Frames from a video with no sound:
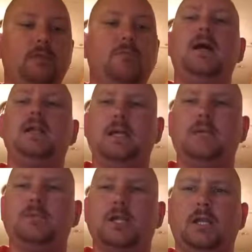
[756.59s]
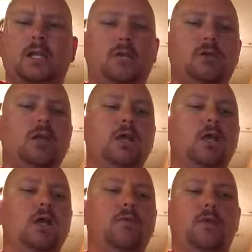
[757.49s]
About time she let it loose
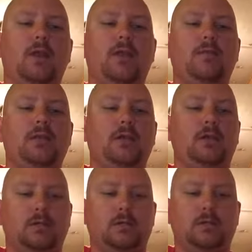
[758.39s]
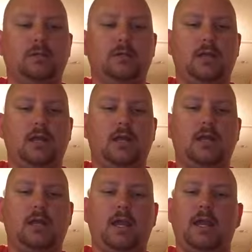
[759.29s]
for 11 years. I,
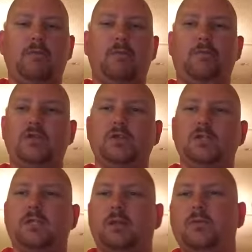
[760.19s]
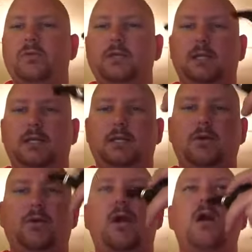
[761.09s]
did, I ain't been fishing since I moved to South
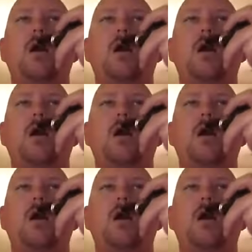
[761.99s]
Dakota.